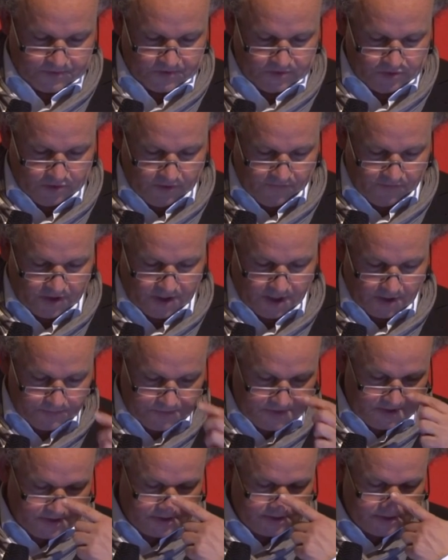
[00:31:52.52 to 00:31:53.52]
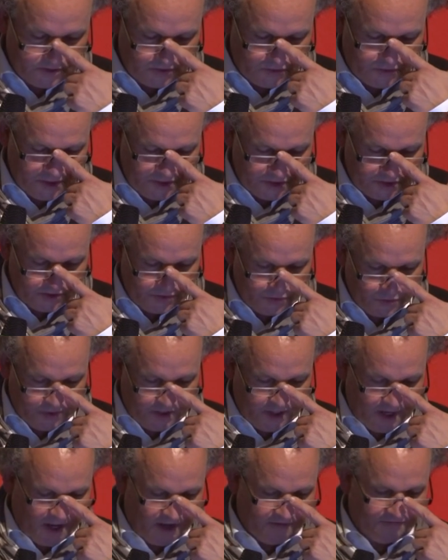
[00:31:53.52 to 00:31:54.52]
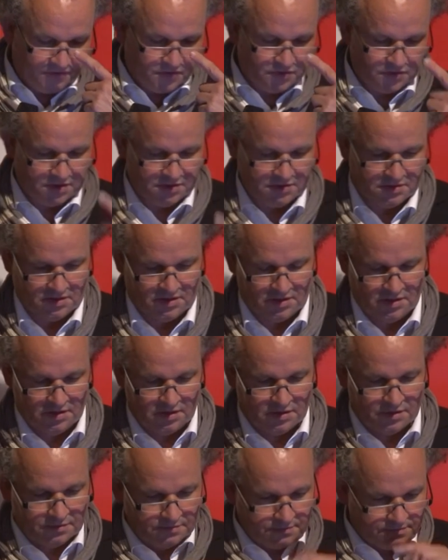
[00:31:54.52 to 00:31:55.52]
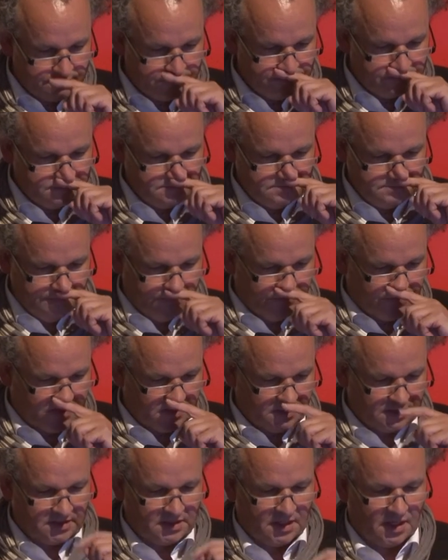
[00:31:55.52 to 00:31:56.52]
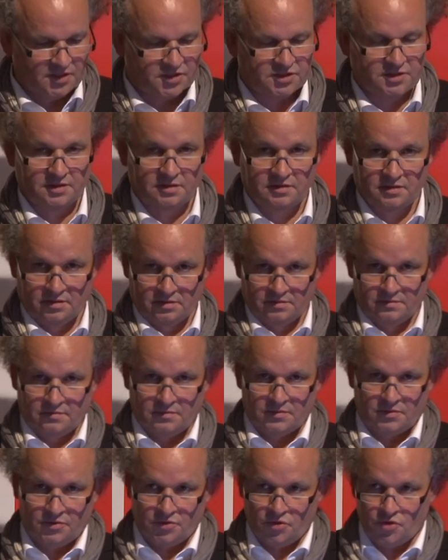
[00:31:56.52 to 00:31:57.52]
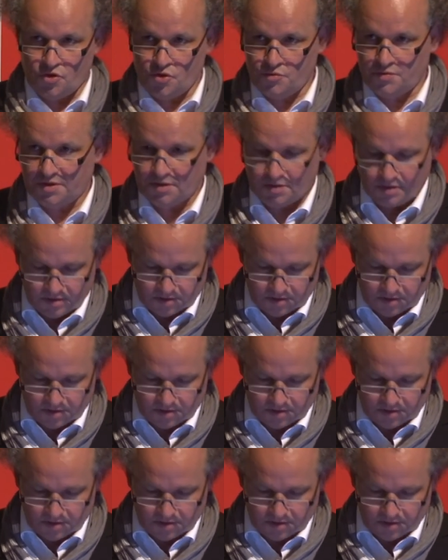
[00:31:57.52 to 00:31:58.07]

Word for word: To overcome this situation, we have to continue the discussion on urban